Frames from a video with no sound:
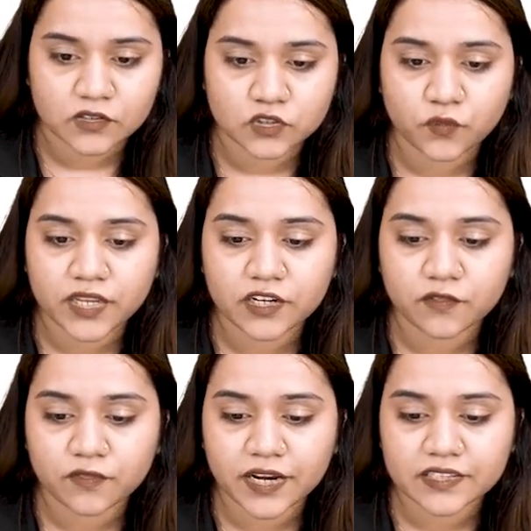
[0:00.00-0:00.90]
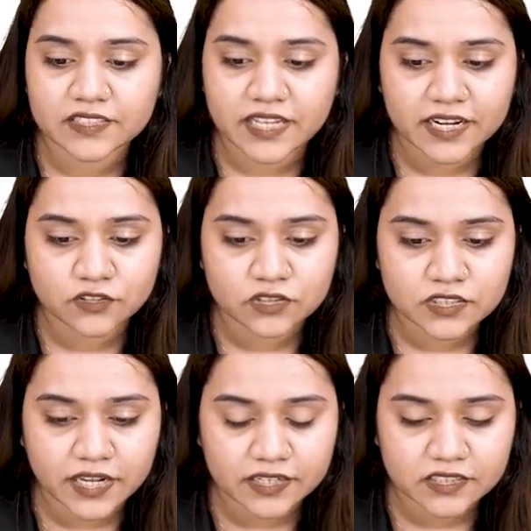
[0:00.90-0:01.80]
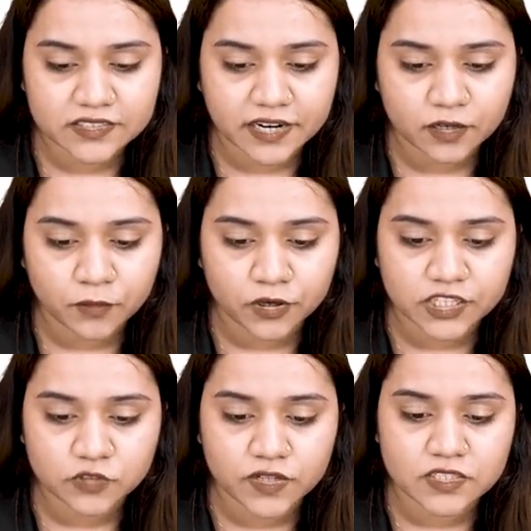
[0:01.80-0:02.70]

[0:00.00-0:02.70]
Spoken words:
So we can define the size inside the scatter plot as well.